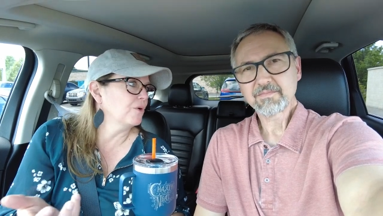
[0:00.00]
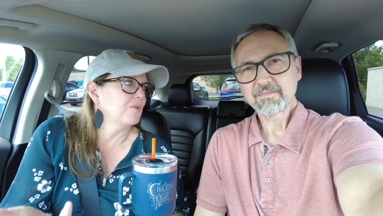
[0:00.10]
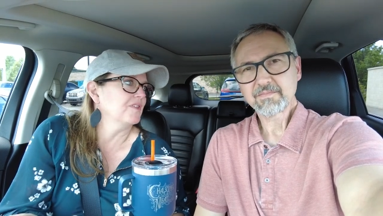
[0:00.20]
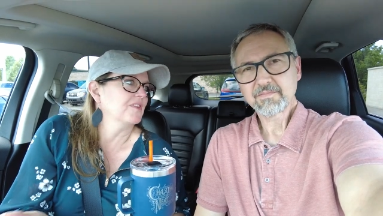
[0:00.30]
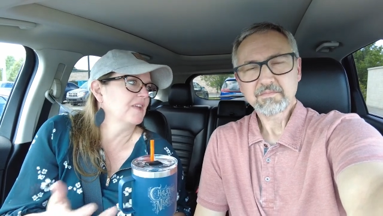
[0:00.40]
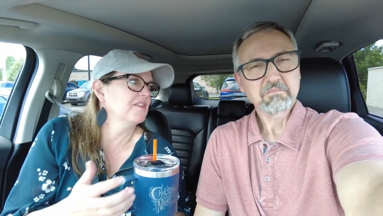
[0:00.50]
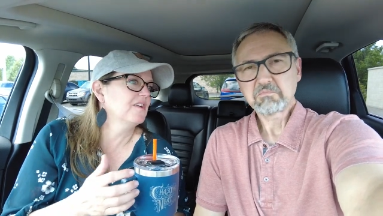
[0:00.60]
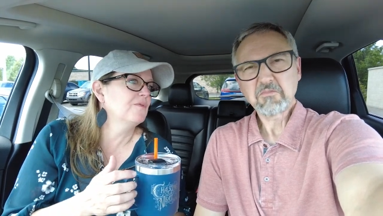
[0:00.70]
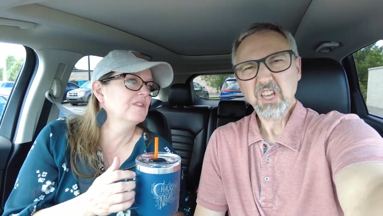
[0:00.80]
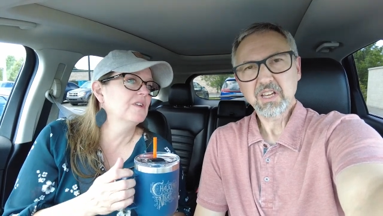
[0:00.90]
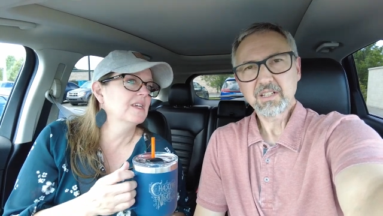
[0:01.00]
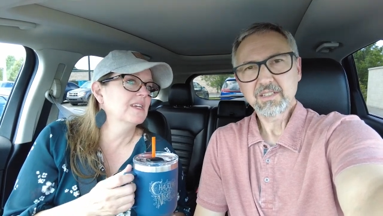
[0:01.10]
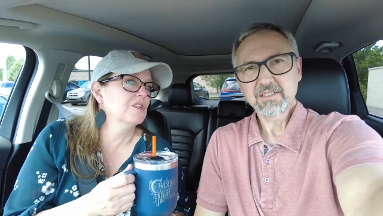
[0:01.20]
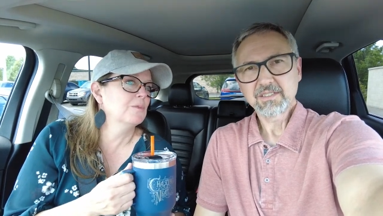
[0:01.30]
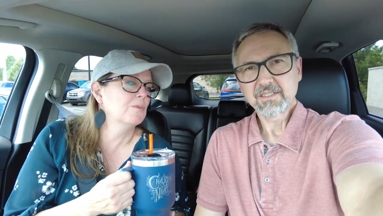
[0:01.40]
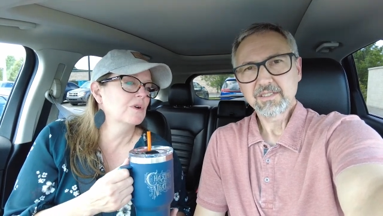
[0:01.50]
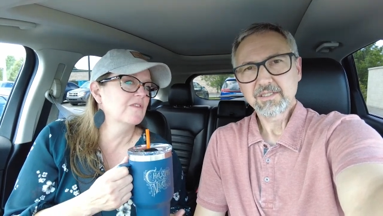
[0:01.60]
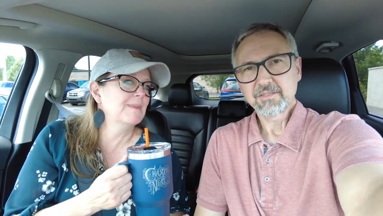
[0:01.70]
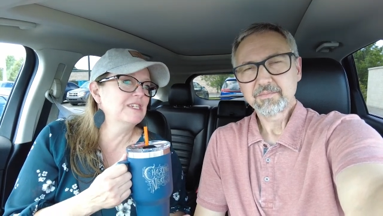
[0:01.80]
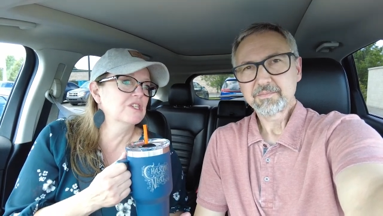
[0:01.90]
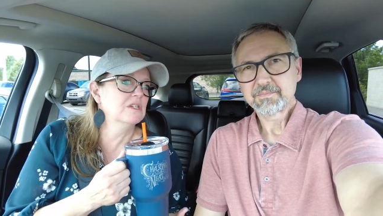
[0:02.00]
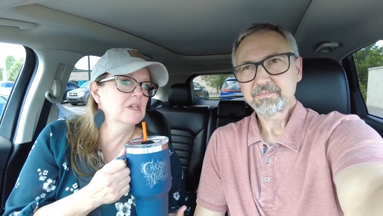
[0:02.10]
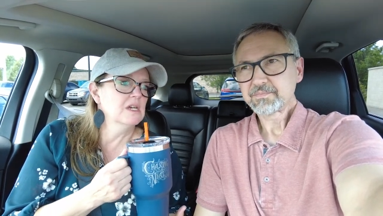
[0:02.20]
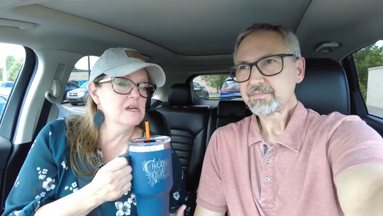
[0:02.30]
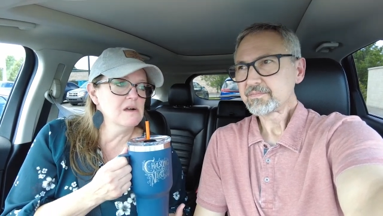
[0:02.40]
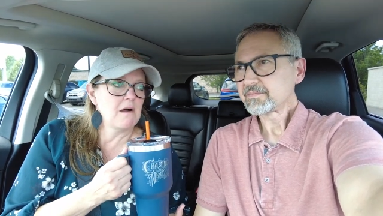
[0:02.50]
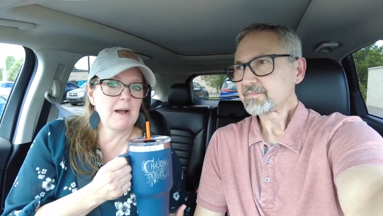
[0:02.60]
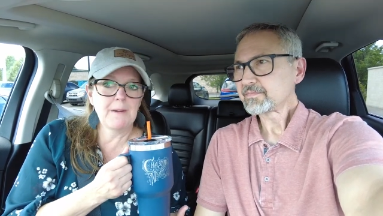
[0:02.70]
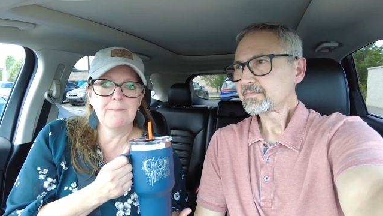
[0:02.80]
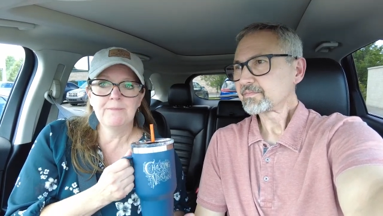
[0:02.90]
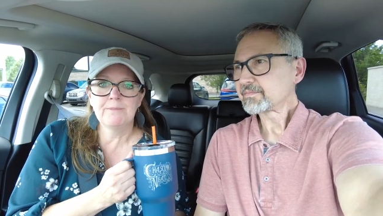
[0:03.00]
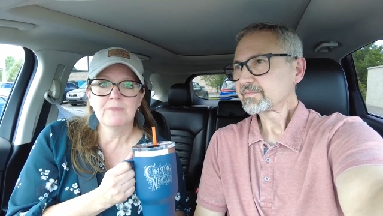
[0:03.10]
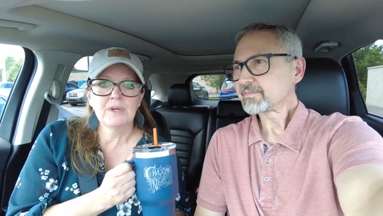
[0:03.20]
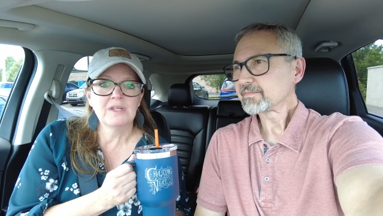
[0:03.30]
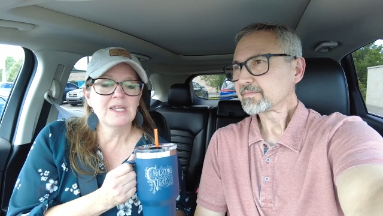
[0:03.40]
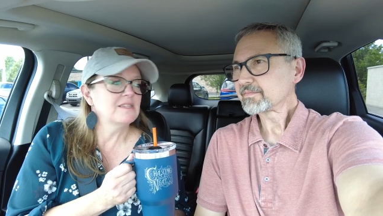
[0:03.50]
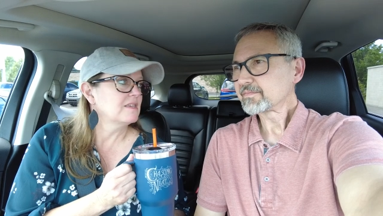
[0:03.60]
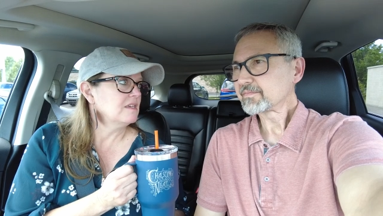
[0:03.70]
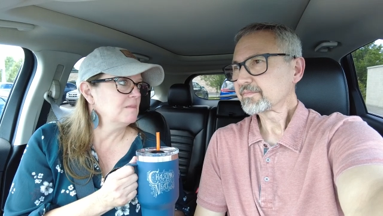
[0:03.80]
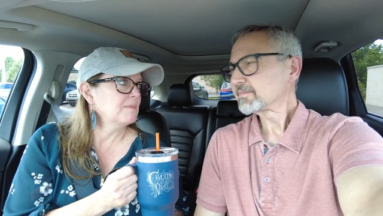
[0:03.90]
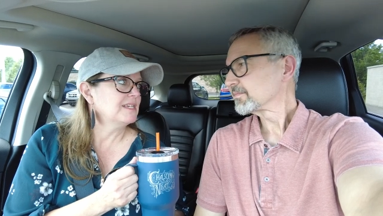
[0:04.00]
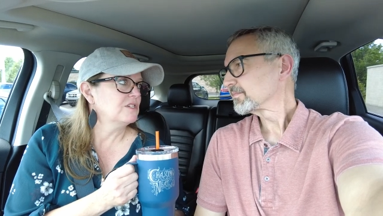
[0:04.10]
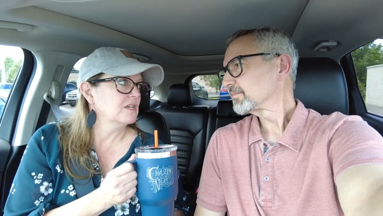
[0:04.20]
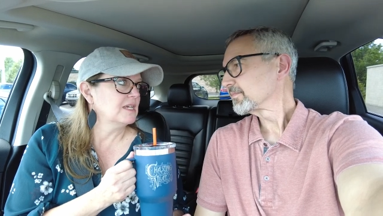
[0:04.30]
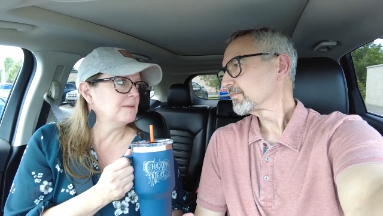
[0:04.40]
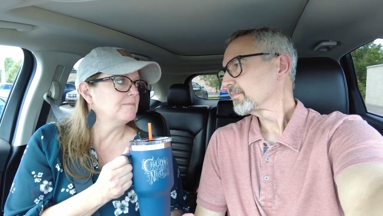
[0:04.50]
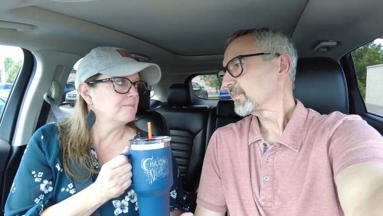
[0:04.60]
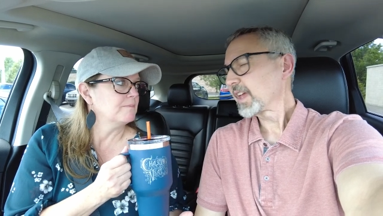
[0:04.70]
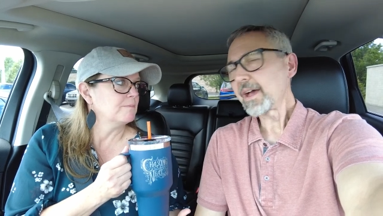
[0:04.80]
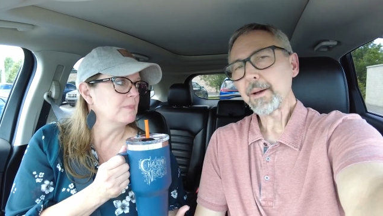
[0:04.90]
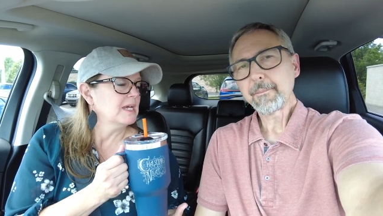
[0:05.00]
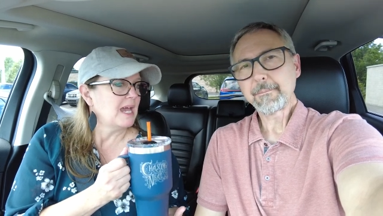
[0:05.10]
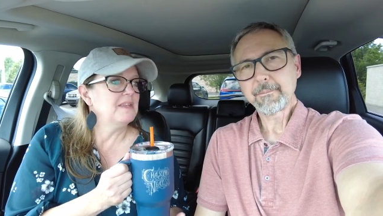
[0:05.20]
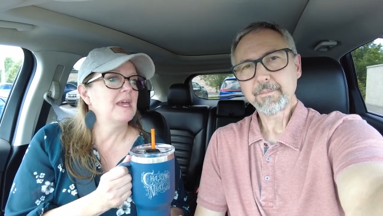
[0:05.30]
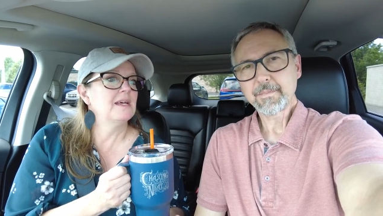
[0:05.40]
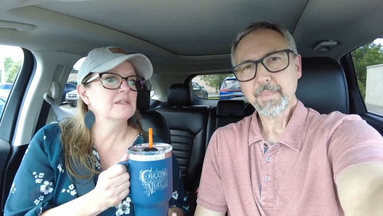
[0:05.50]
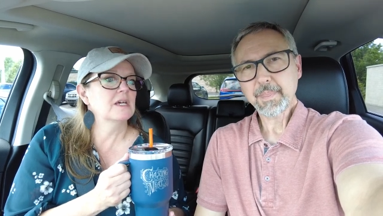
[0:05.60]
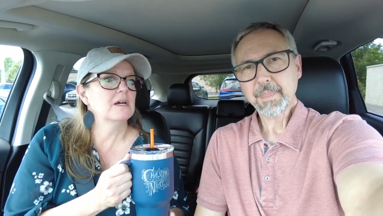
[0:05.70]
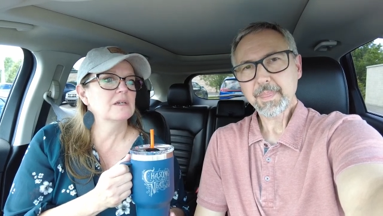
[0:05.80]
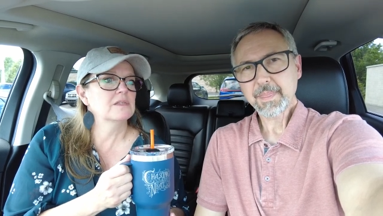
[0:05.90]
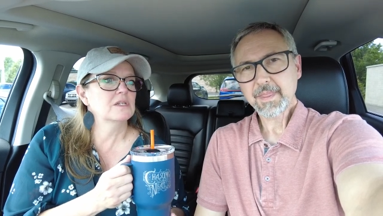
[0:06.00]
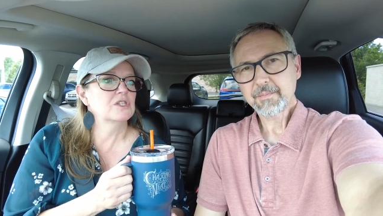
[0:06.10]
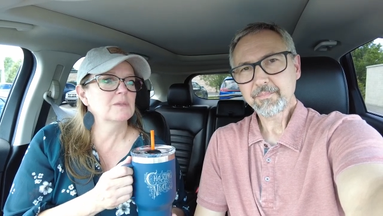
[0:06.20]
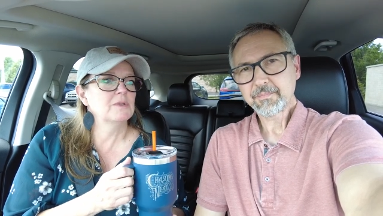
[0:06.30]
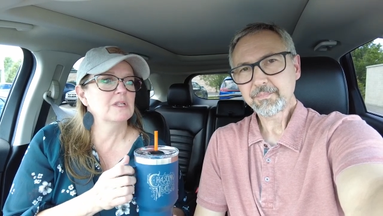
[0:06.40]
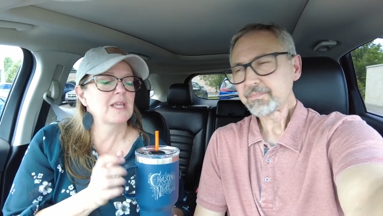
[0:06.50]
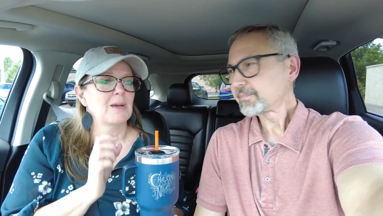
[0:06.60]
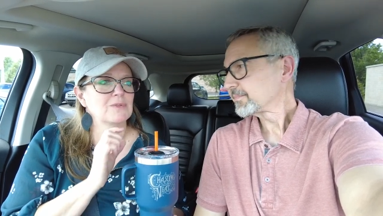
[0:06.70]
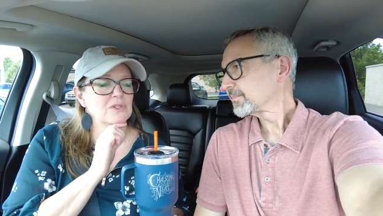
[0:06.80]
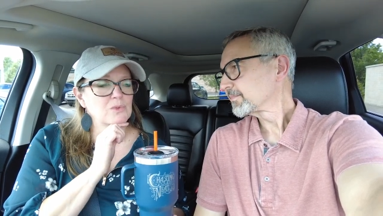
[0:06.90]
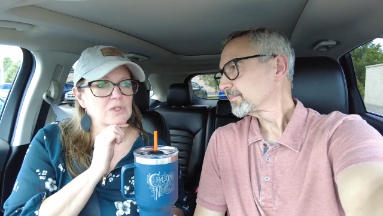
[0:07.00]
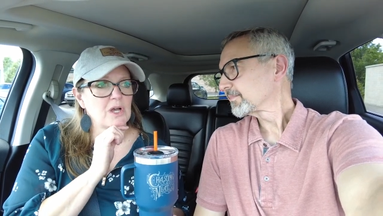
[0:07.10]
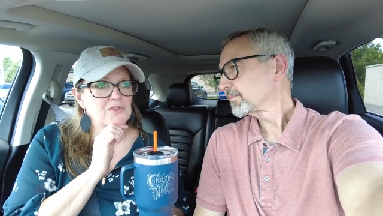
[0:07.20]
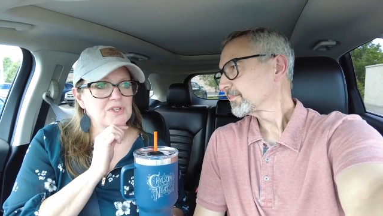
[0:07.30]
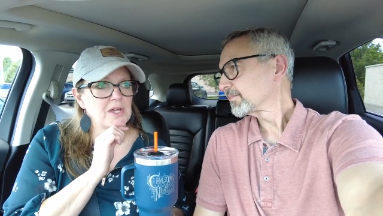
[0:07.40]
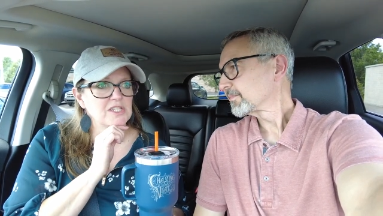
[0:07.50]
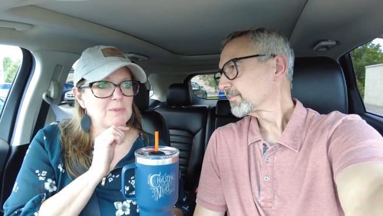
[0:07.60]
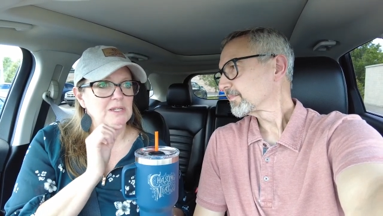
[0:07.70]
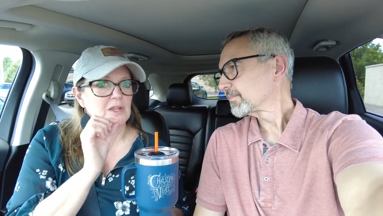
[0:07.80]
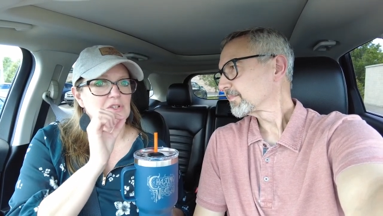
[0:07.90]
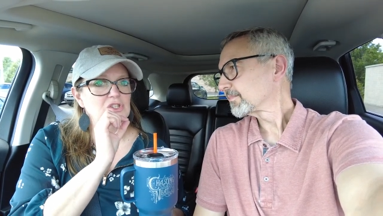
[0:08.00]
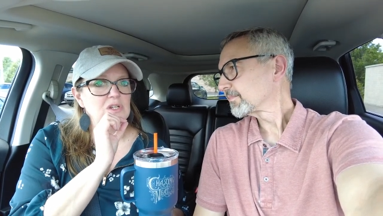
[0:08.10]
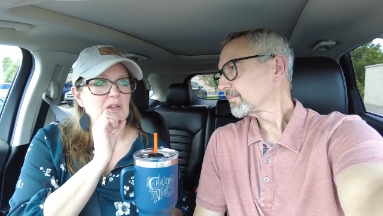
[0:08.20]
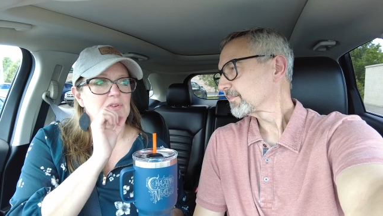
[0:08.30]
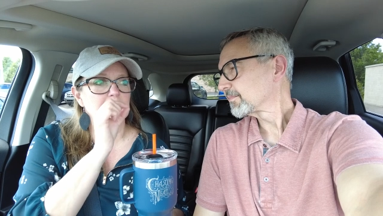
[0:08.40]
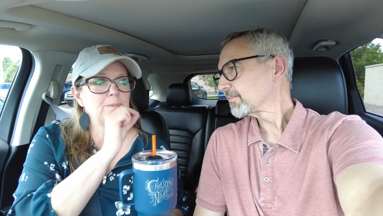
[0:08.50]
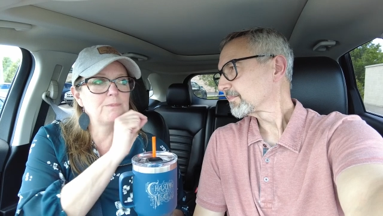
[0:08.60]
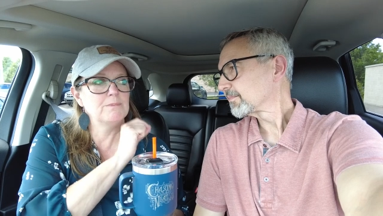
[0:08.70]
Speaker 1: know this kind of stuff. We'll yeah. get a little bit more information. Um, nice, nice young kid. Yeah. And and uh, the gentleman in line with us was also telling us about another another